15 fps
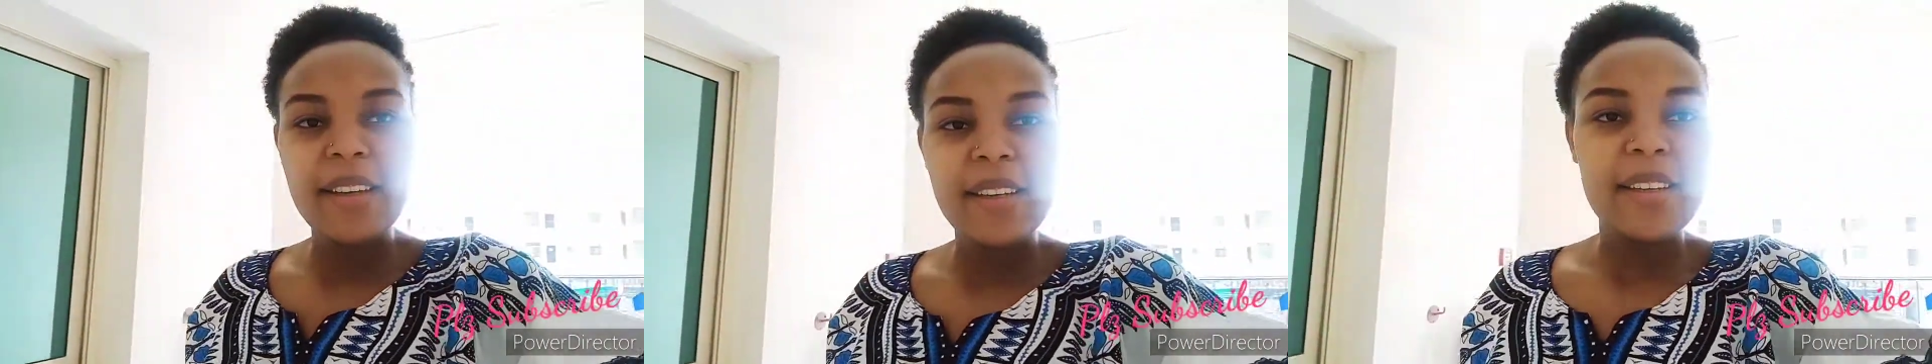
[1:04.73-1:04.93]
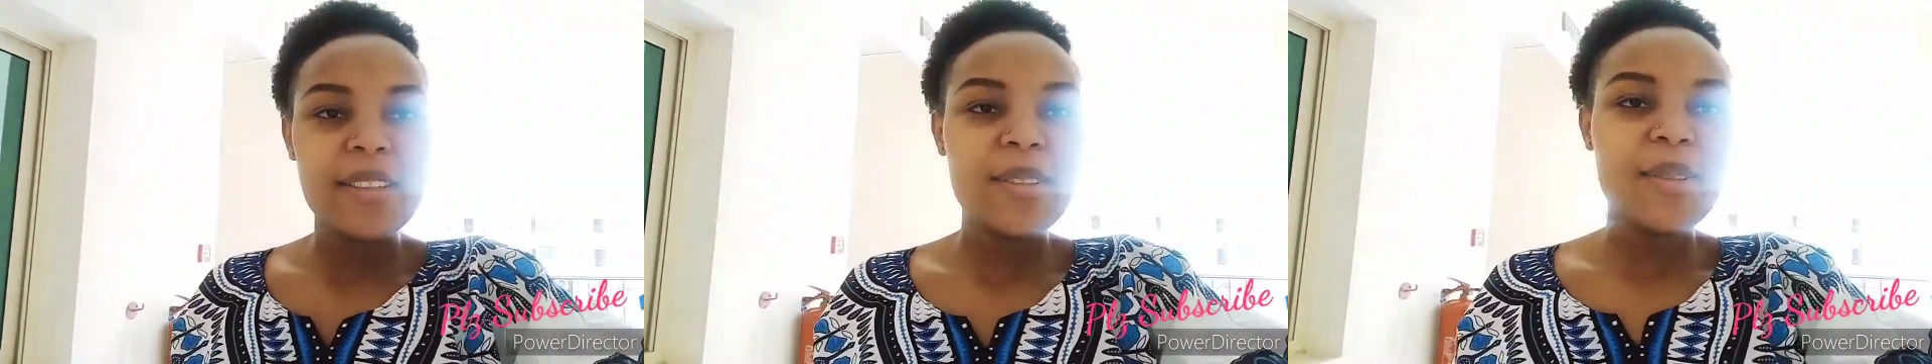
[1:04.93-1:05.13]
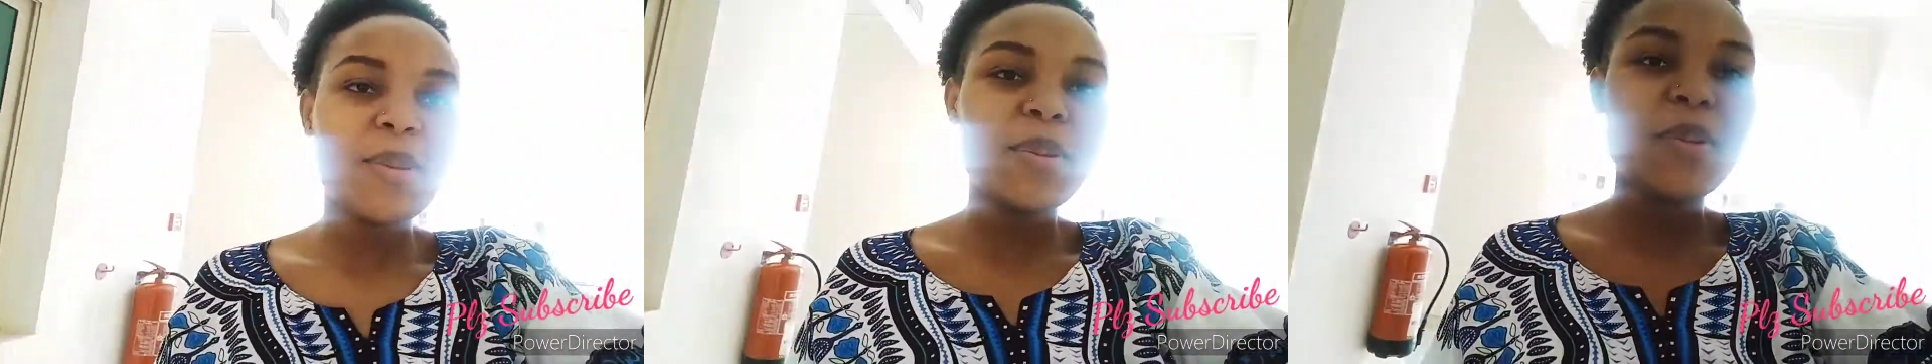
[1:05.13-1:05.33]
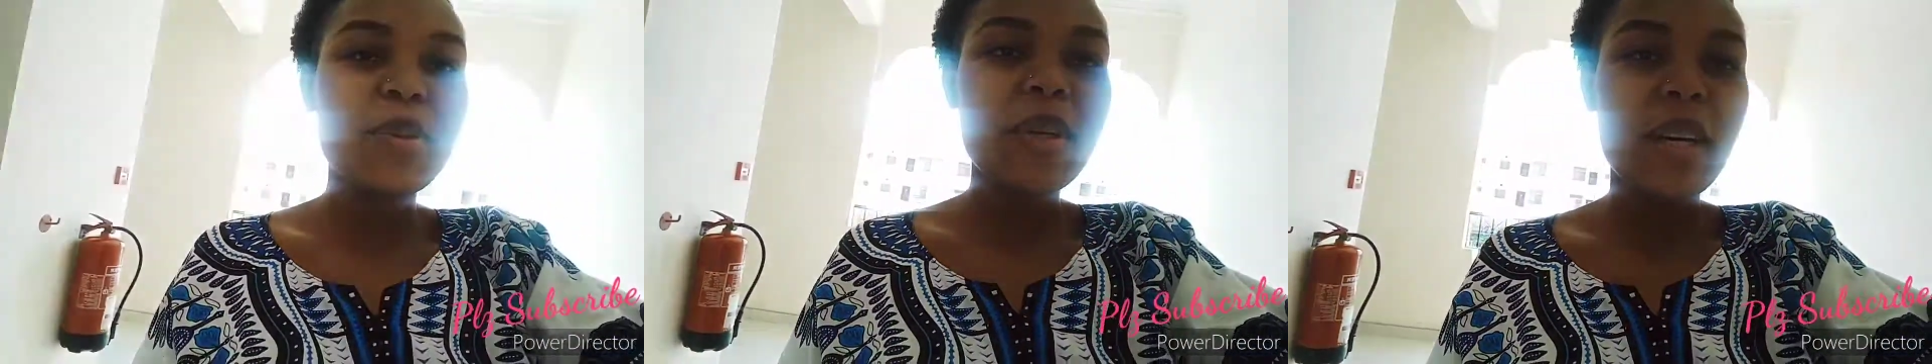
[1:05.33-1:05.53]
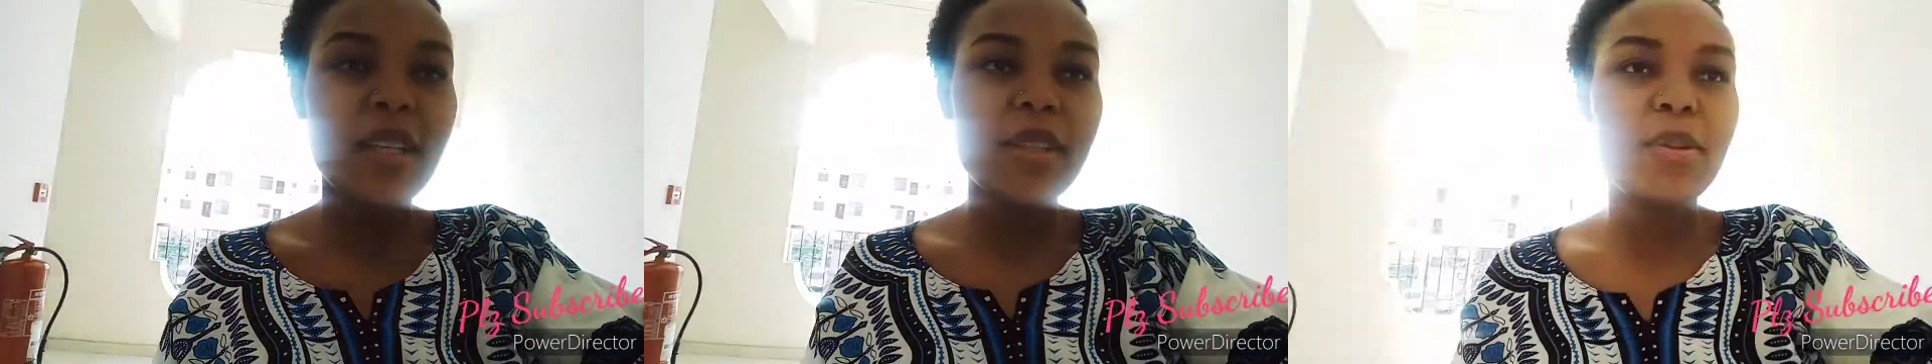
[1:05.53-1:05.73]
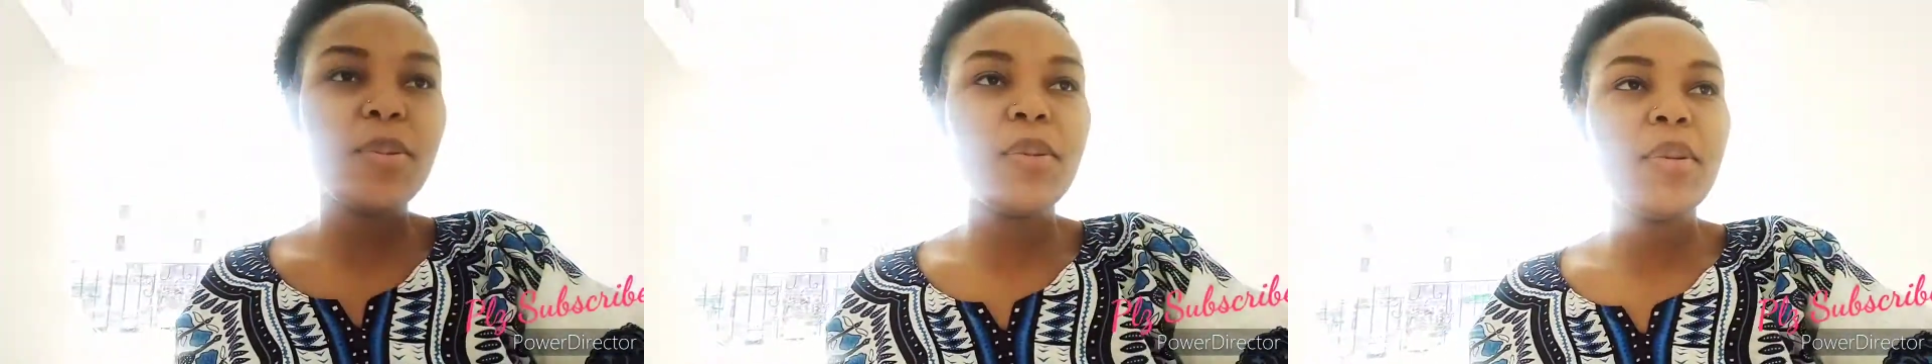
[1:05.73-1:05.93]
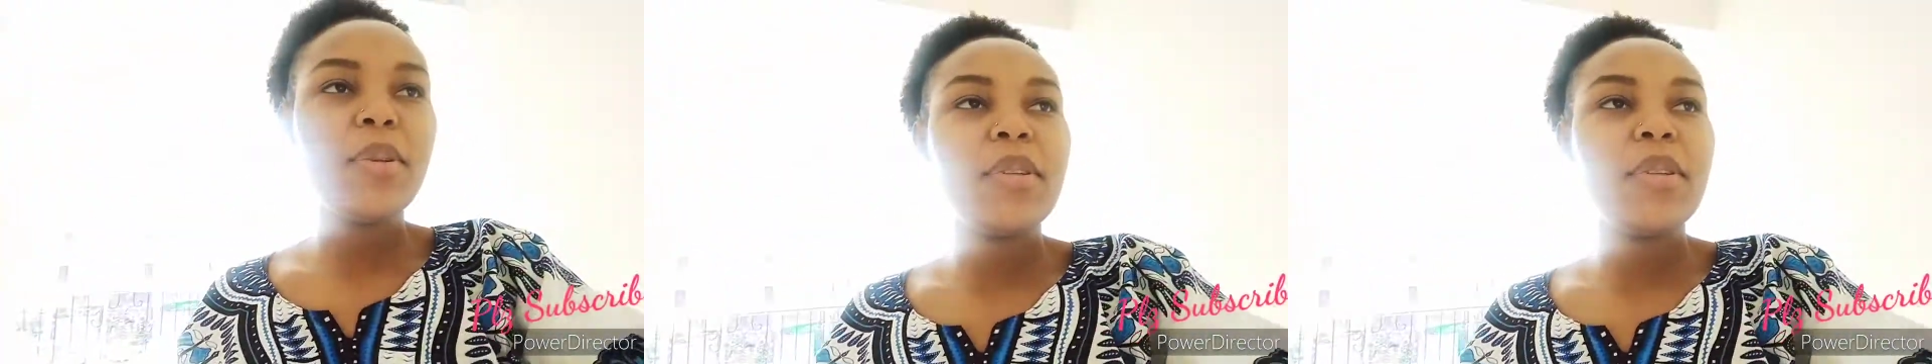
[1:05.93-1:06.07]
nazunguka tu,